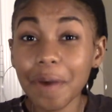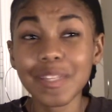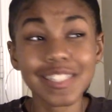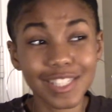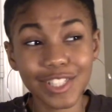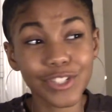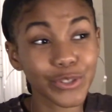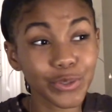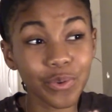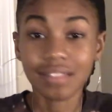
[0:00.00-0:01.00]
This is a
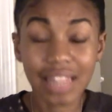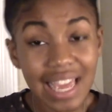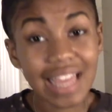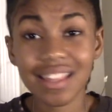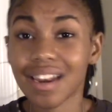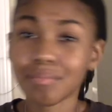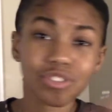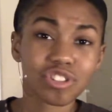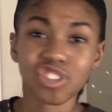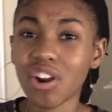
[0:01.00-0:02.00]
new thing that I'm
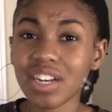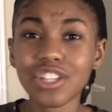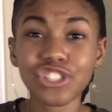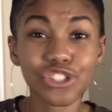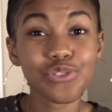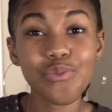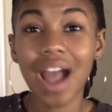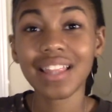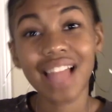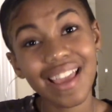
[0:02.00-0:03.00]
starting to do.
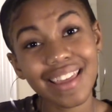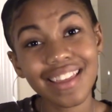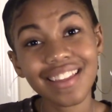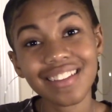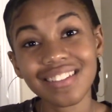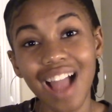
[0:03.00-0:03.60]
I like it.